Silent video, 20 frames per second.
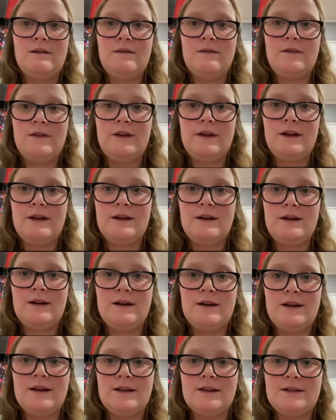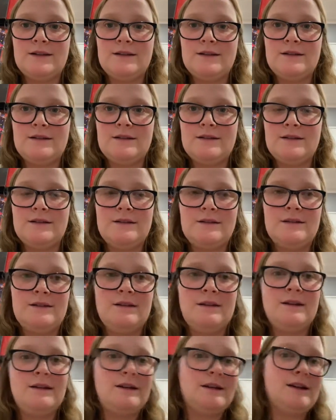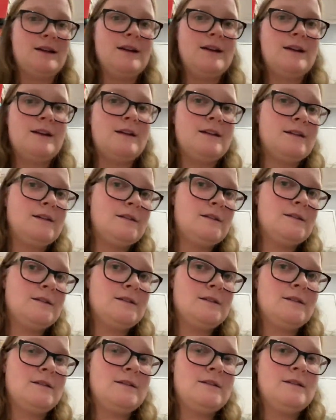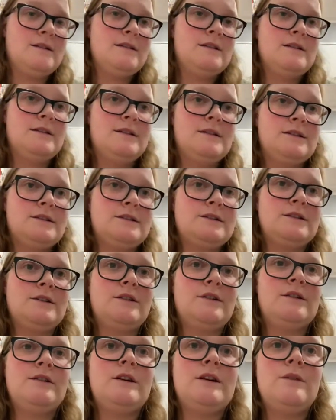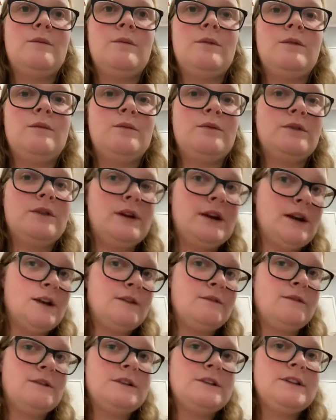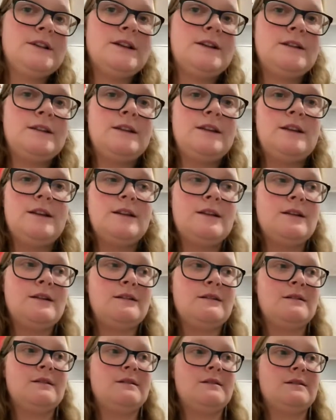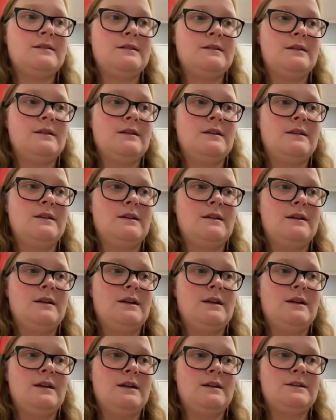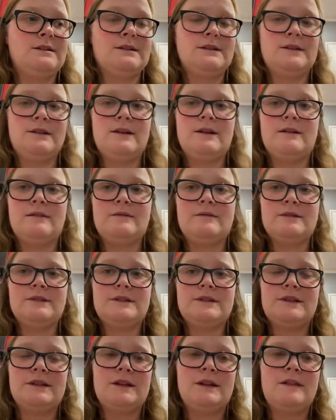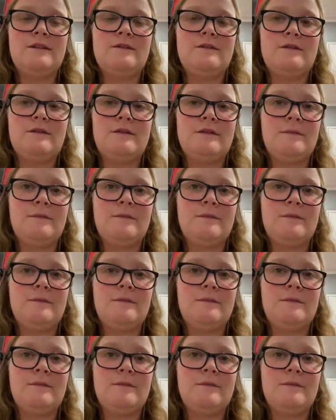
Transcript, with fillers: Very nice. Okay, so I will put Gardevoir down here and I will sleeve